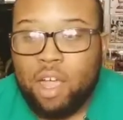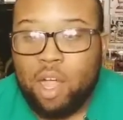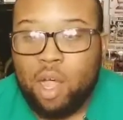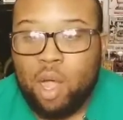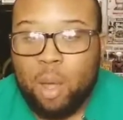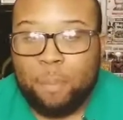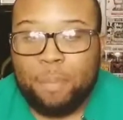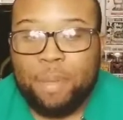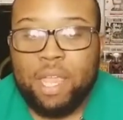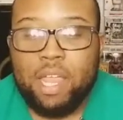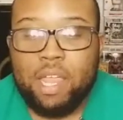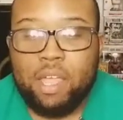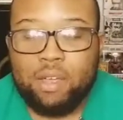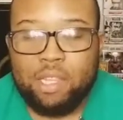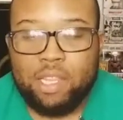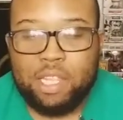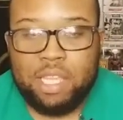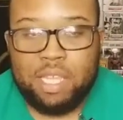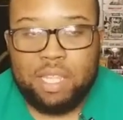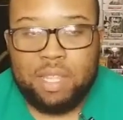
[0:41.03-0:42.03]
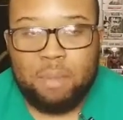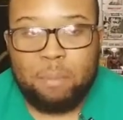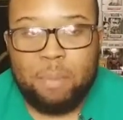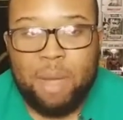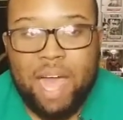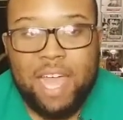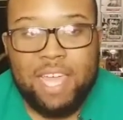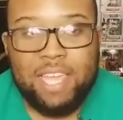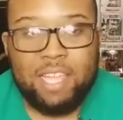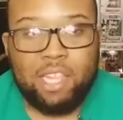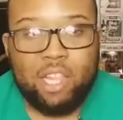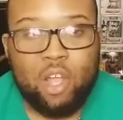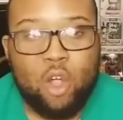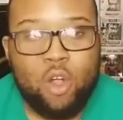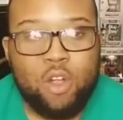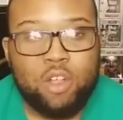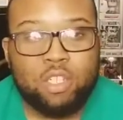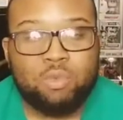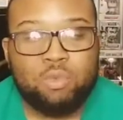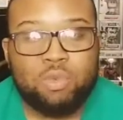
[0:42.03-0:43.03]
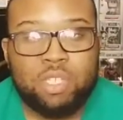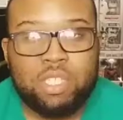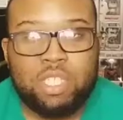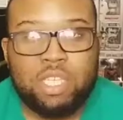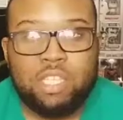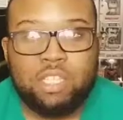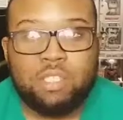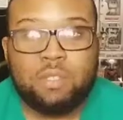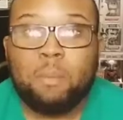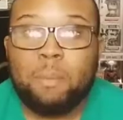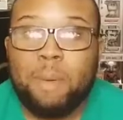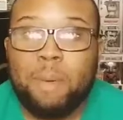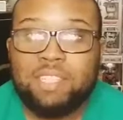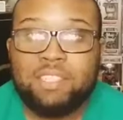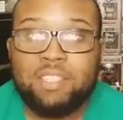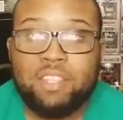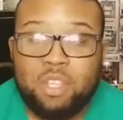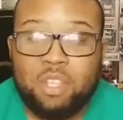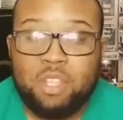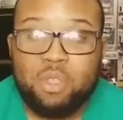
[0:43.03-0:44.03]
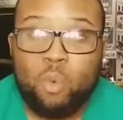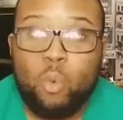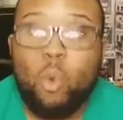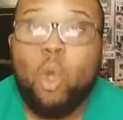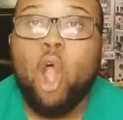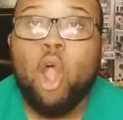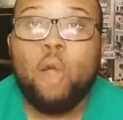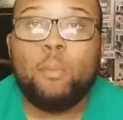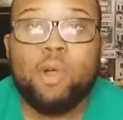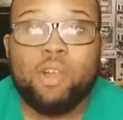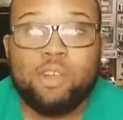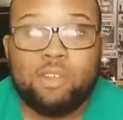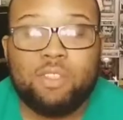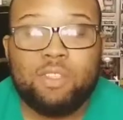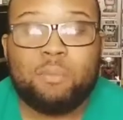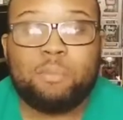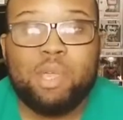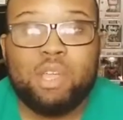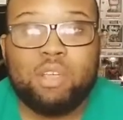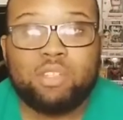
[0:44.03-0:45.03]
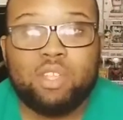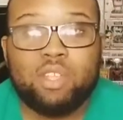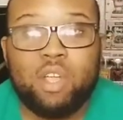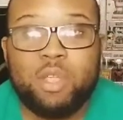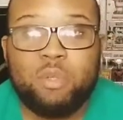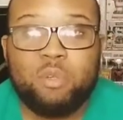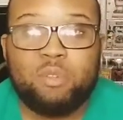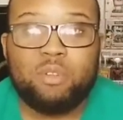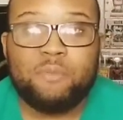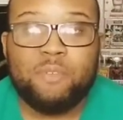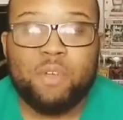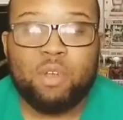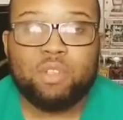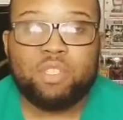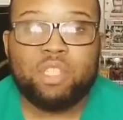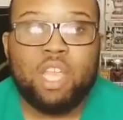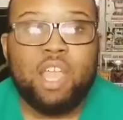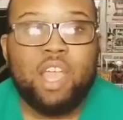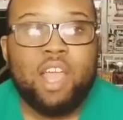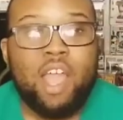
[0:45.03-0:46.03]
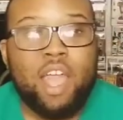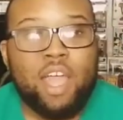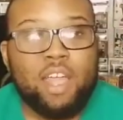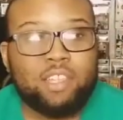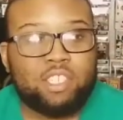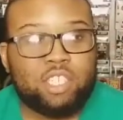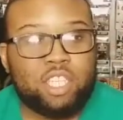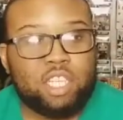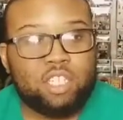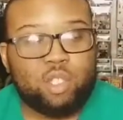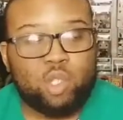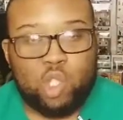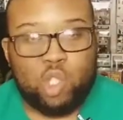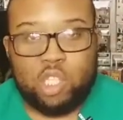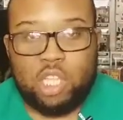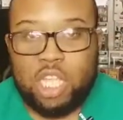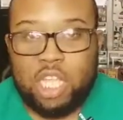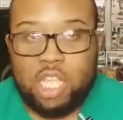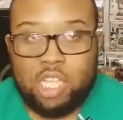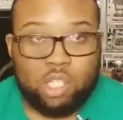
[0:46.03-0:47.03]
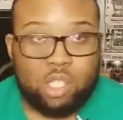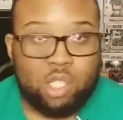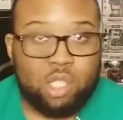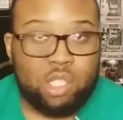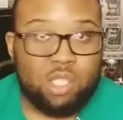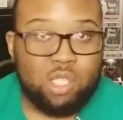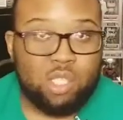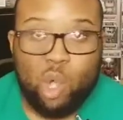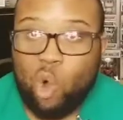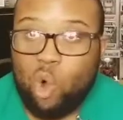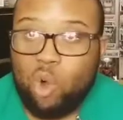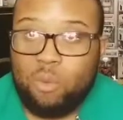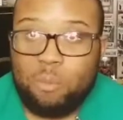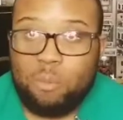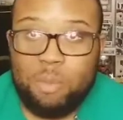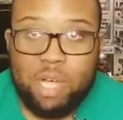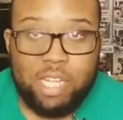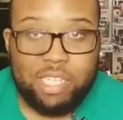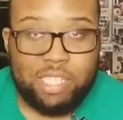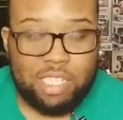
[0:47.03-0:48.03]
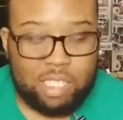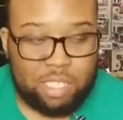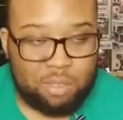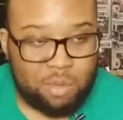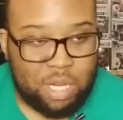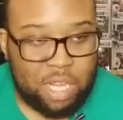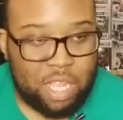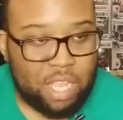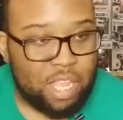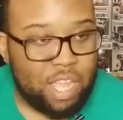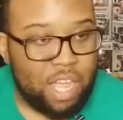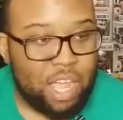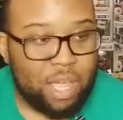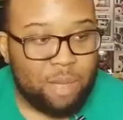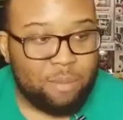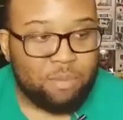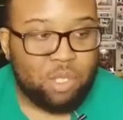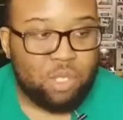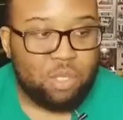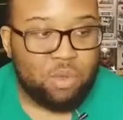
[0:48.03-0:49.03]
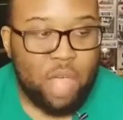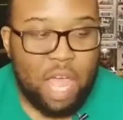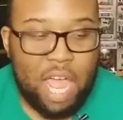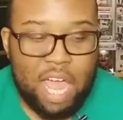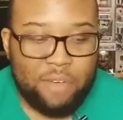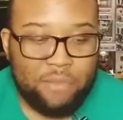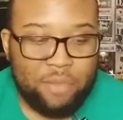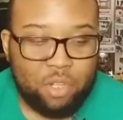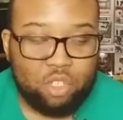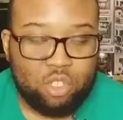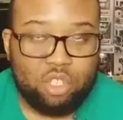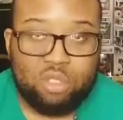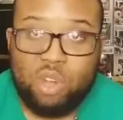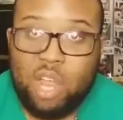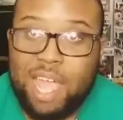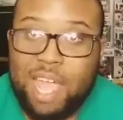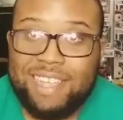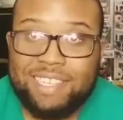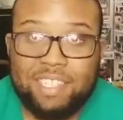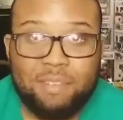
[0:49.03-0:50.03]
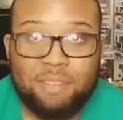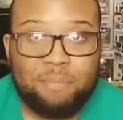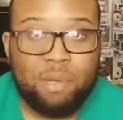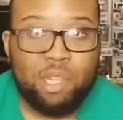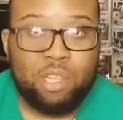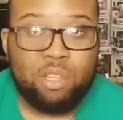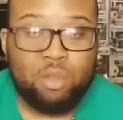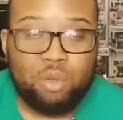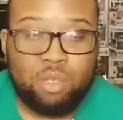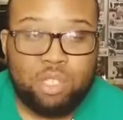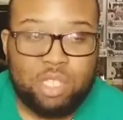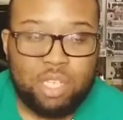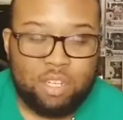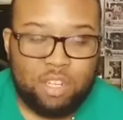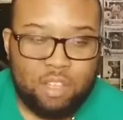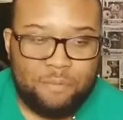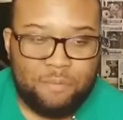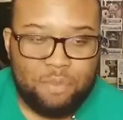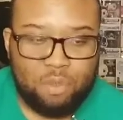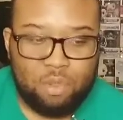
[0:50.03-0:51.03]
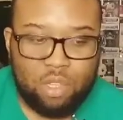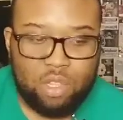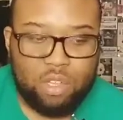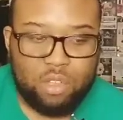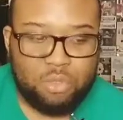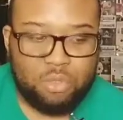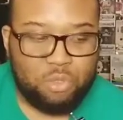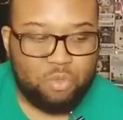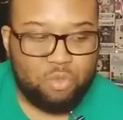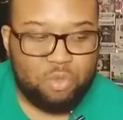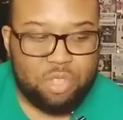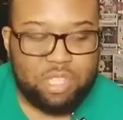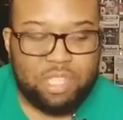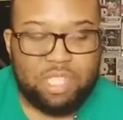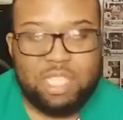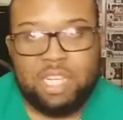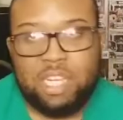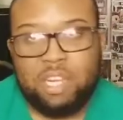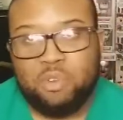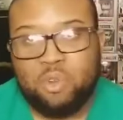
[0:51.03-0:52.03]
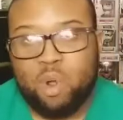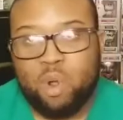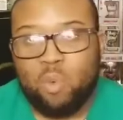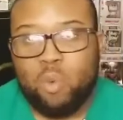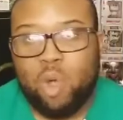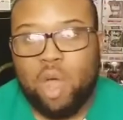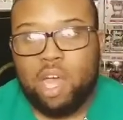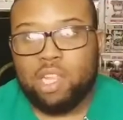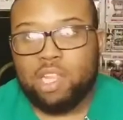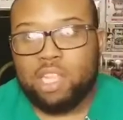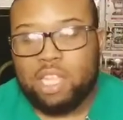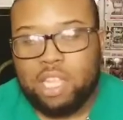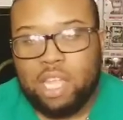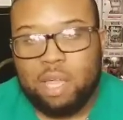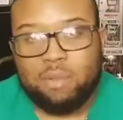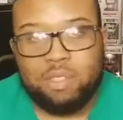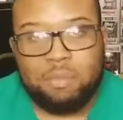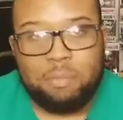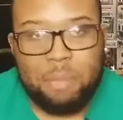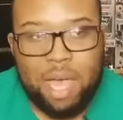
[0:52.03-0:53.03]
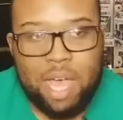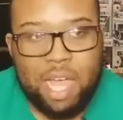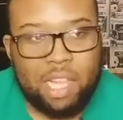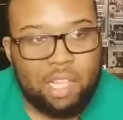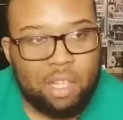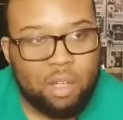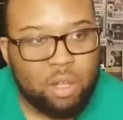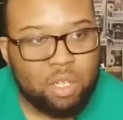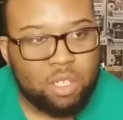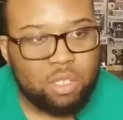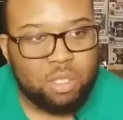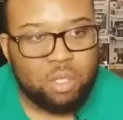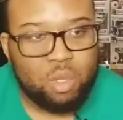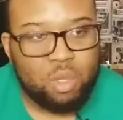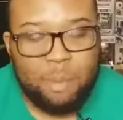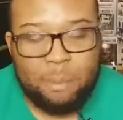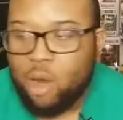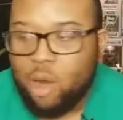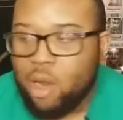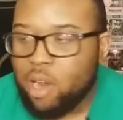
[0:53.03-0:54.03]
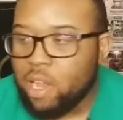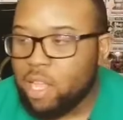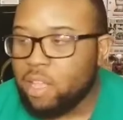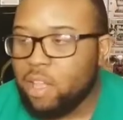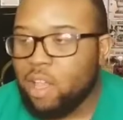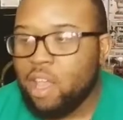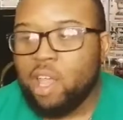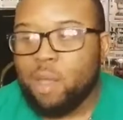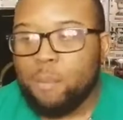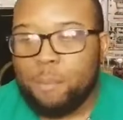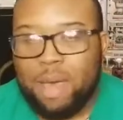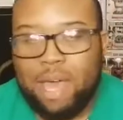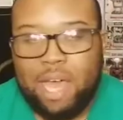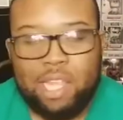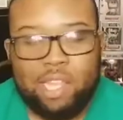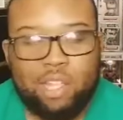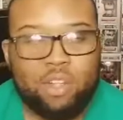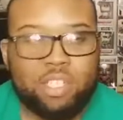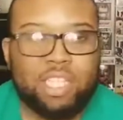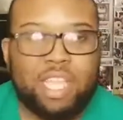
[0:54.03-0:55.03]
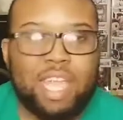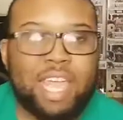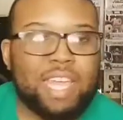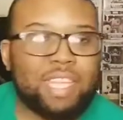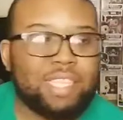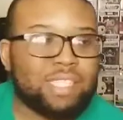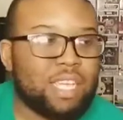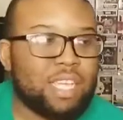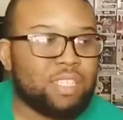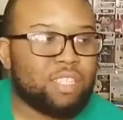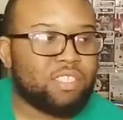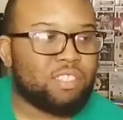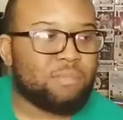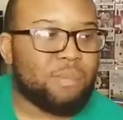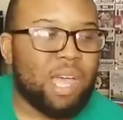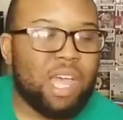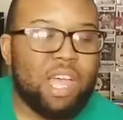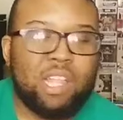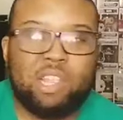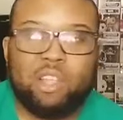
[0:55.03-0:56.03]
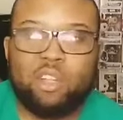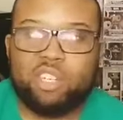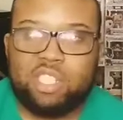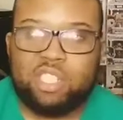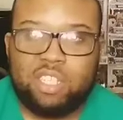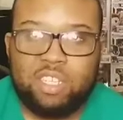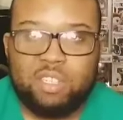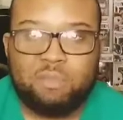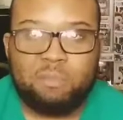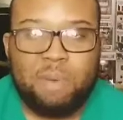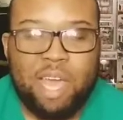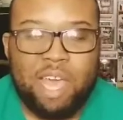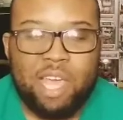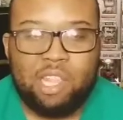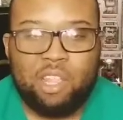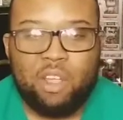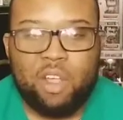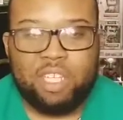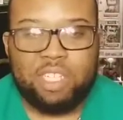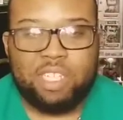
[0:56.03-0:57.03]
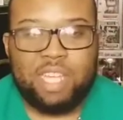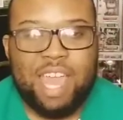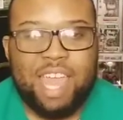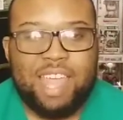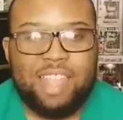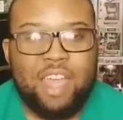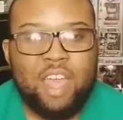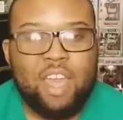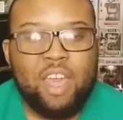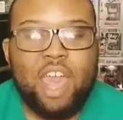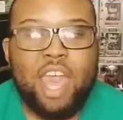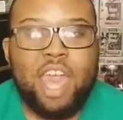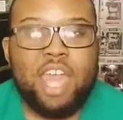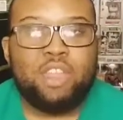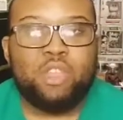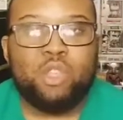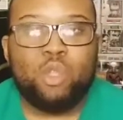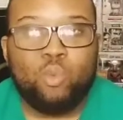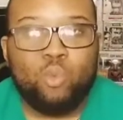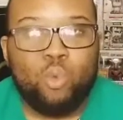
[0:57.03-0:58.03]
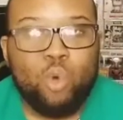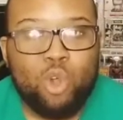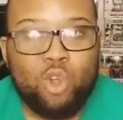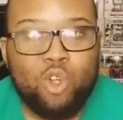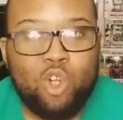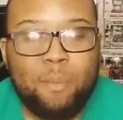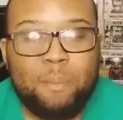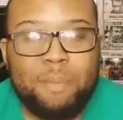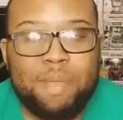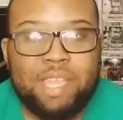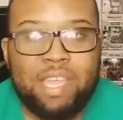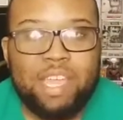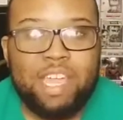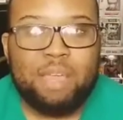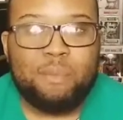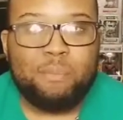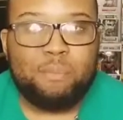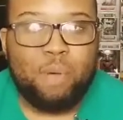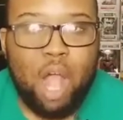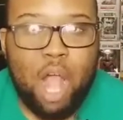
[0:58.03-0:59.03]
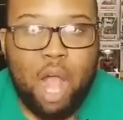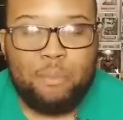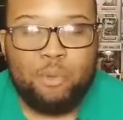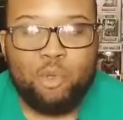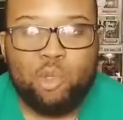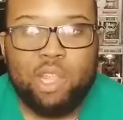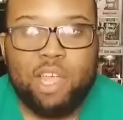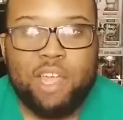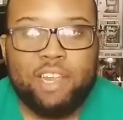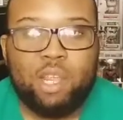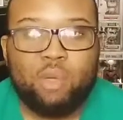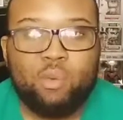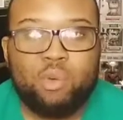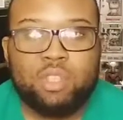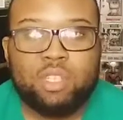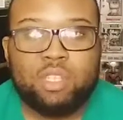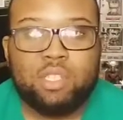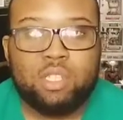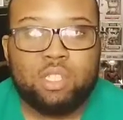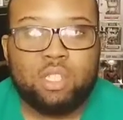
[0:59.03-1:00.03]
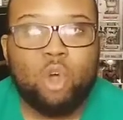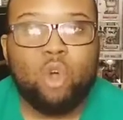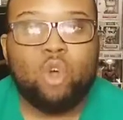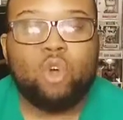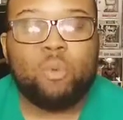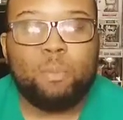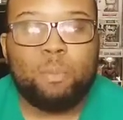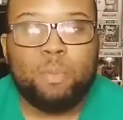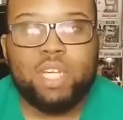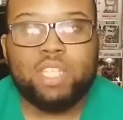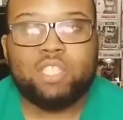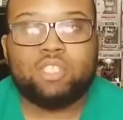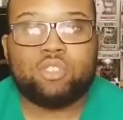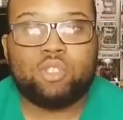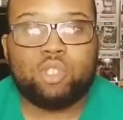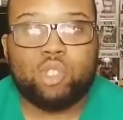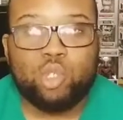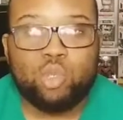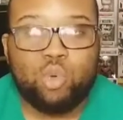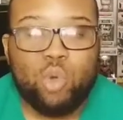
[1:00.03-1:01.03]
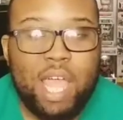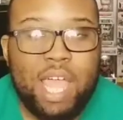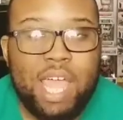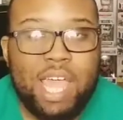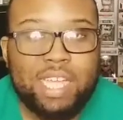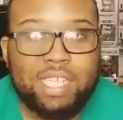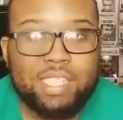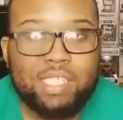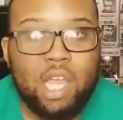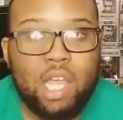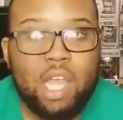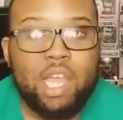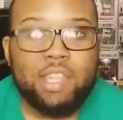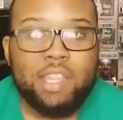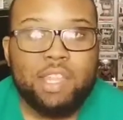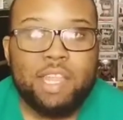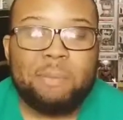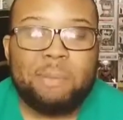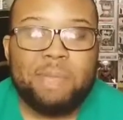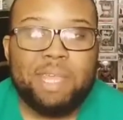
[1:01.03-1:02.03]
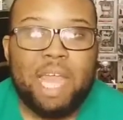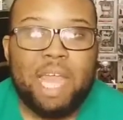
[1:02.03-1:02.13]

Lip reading: Apparently, the By and Large, which is basically the Walmart of the Pixar universe, just did so much when it came to having trash and pollution. If you look through the seating on WALL-E, there was By and Large supermarket, By and Large gas stations, By and Large this, By and Large that, and the world became populated with so much trash that it